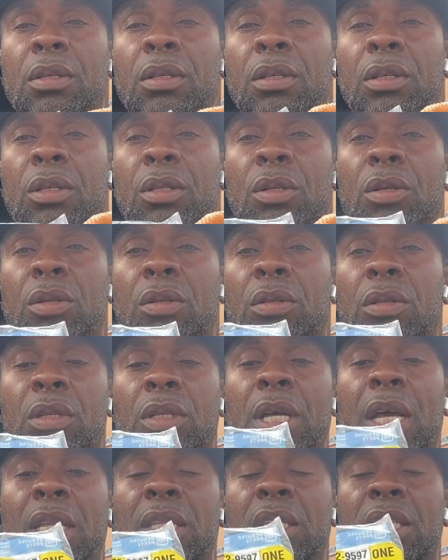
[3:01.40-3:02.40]
you know,
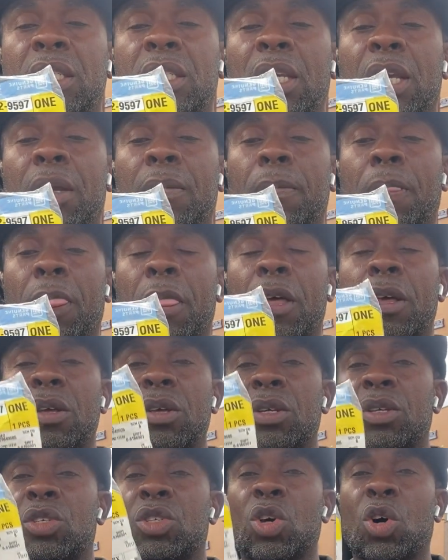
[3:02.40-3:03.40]
they are the same.
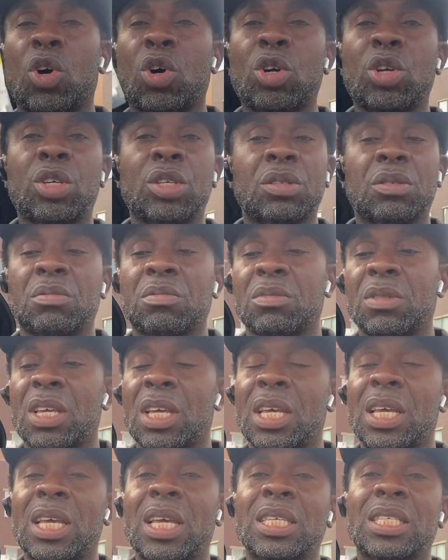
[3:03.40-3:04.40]
So
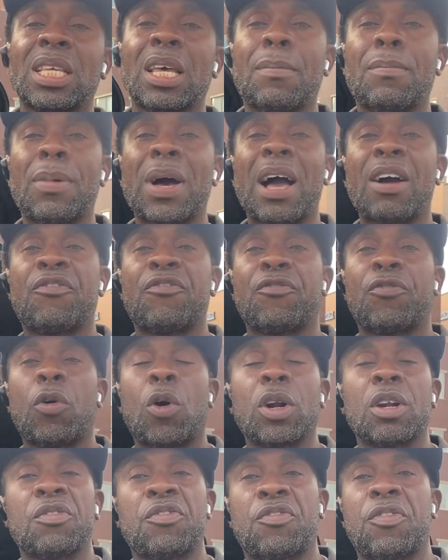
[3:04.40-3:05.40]
it's about
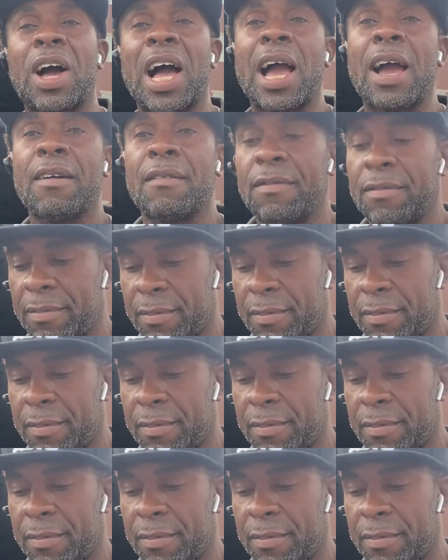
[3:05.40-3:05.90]
$45.